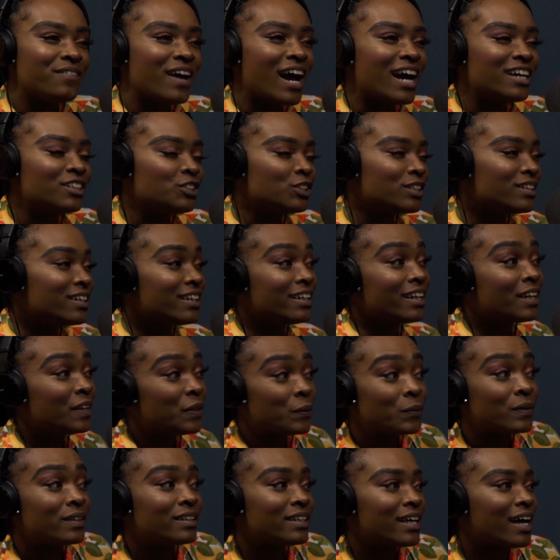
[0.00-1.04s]
fashion, and
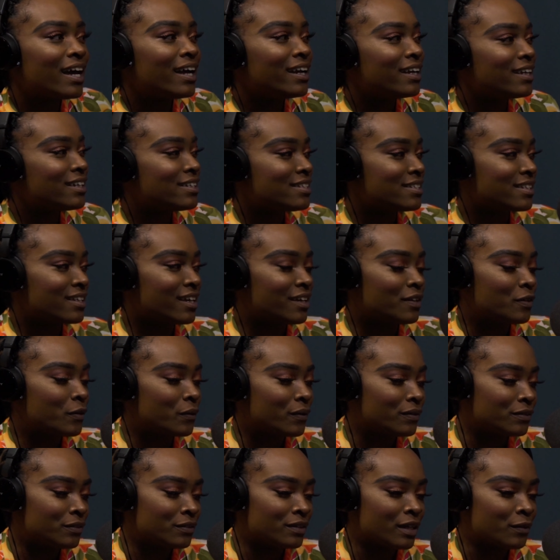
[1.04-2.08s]
anyone that is like
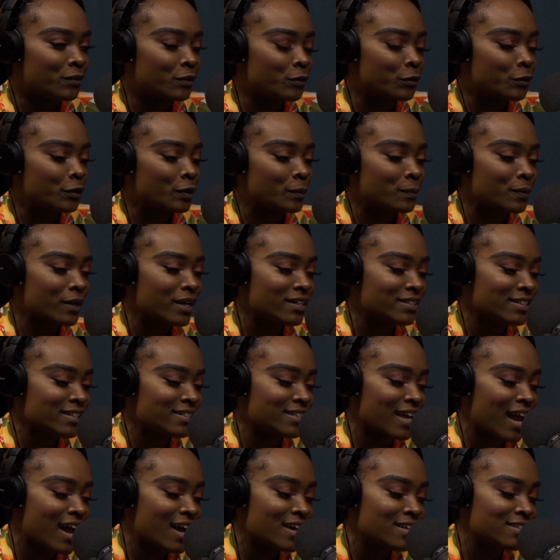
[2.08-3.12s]
going through that recruiting process
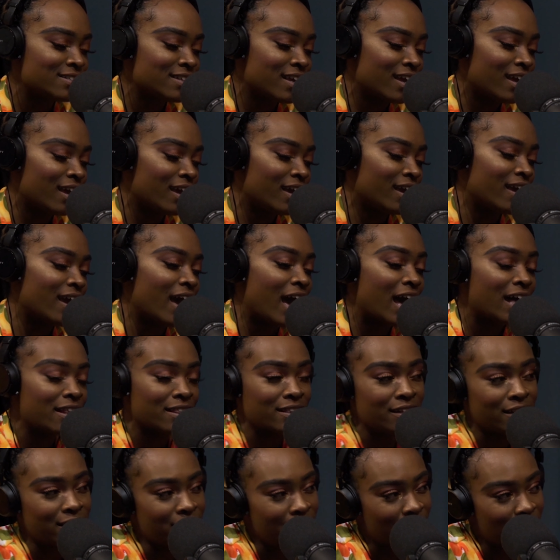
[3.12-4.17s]
as a
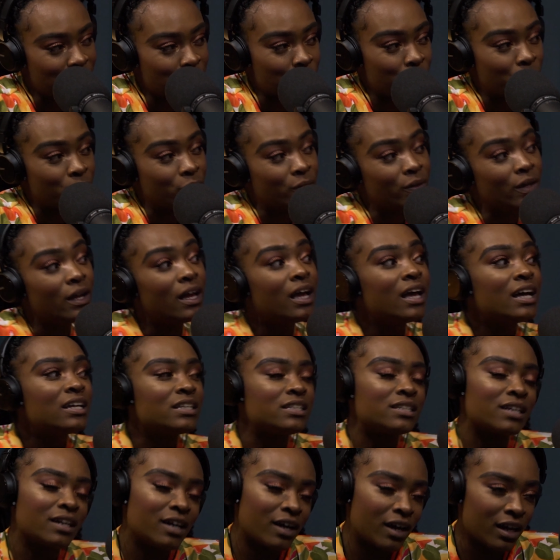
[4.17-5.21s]
athlete in high school
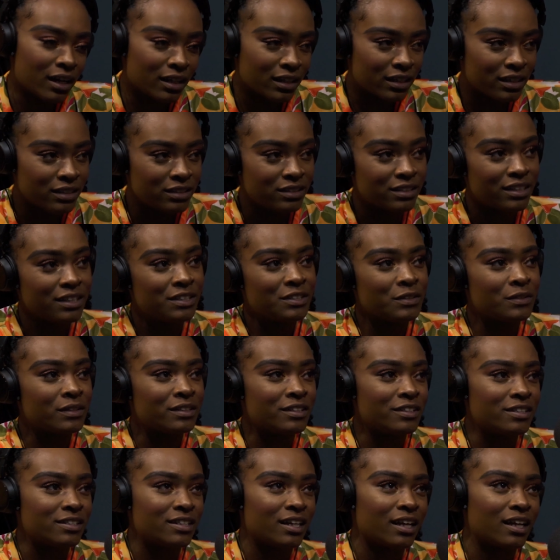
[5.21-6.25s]
to college, they do
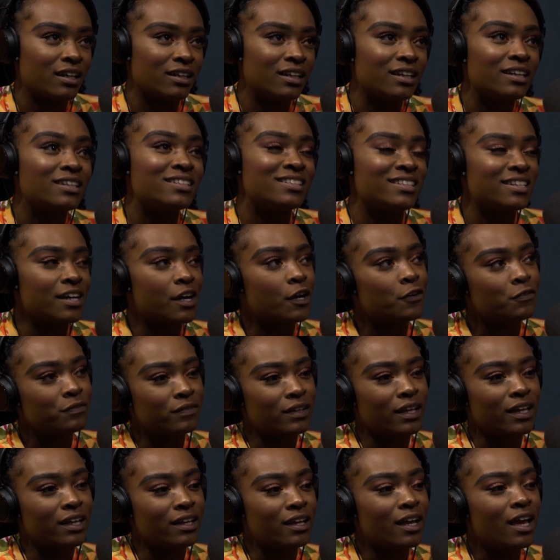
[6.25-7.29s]
understand it is tough.
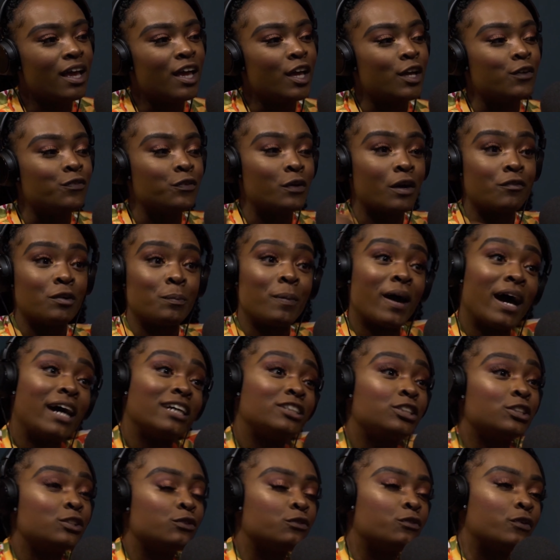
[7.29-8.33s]
Like if you have a
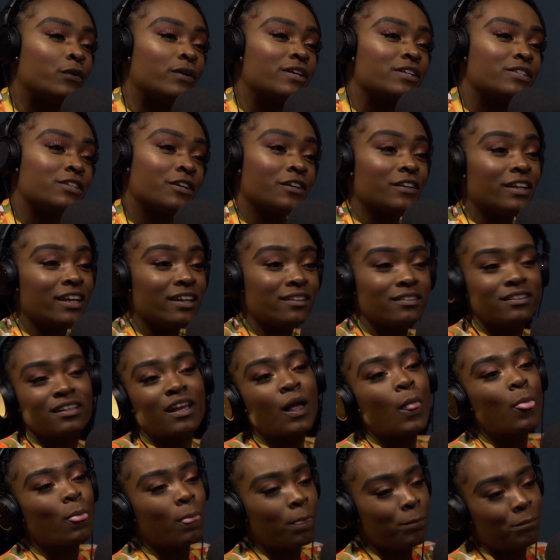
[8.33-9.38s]
passion for a certain
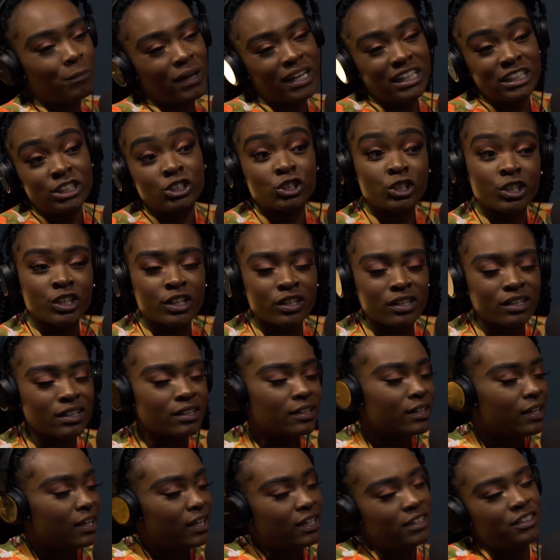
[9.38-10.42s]
major,
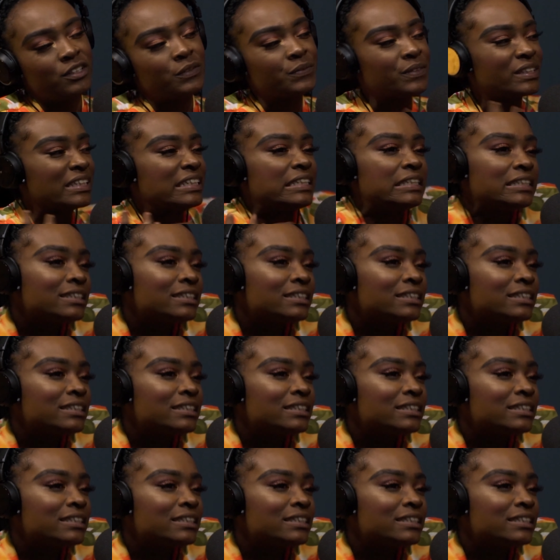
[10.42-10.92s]
don't really,